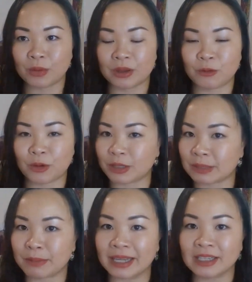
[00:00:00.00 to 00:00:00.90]
If we
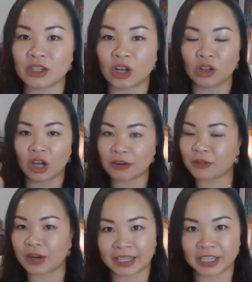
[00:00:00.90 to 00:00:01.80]
spend a lot of
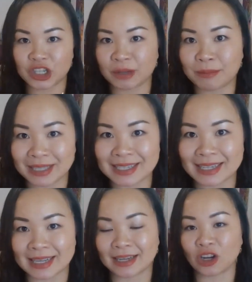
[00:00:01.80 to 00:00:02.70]
our energy in
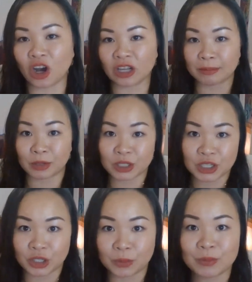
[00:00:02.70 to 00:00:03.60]
business and not on the
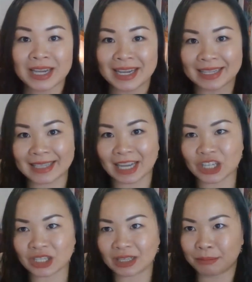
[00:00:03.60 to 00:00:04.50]
personal, it's
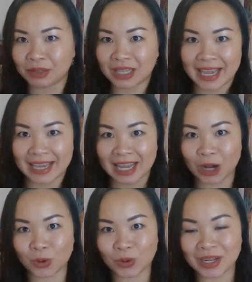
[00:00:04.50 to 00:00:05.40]
actually playing
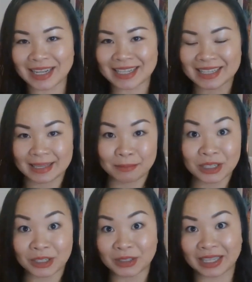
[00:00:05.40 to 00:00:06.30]
out
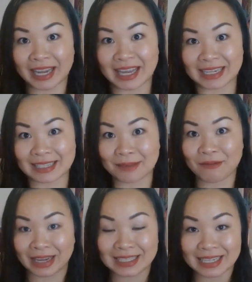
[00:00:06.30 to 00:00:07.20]
similarly and it's
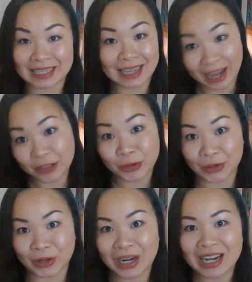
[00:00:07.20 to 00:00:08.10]
affecting the other